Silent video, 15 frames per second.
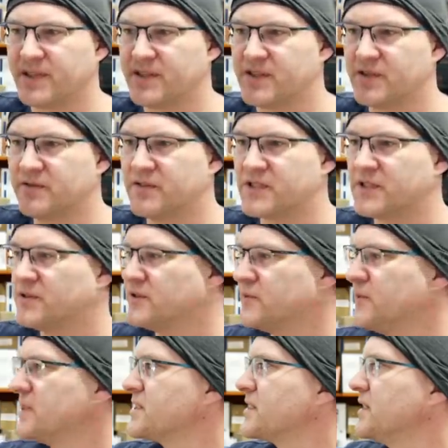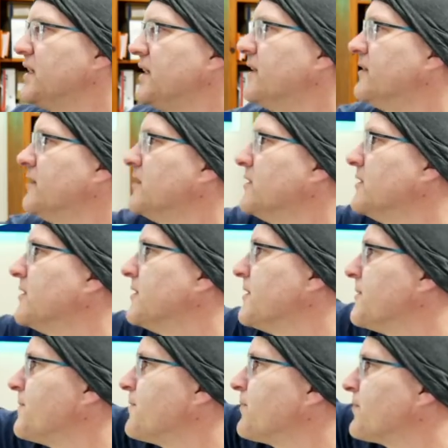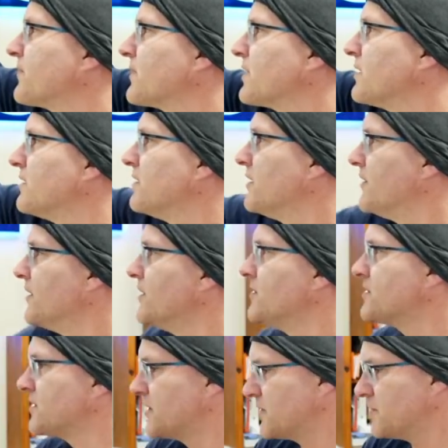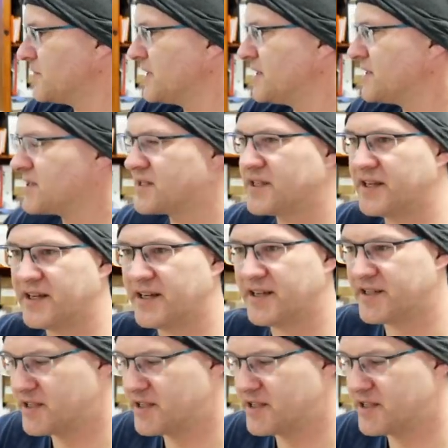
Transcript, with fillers: silver solder once again. And those are the ones that I